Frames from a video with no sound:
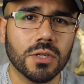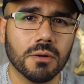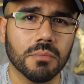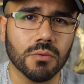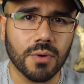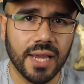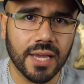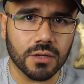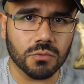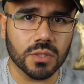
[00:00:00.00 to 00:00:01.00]
where your
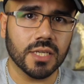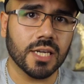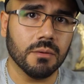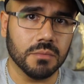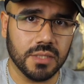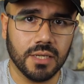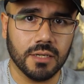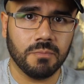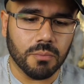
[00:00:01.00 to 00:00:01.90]
brand really comes in.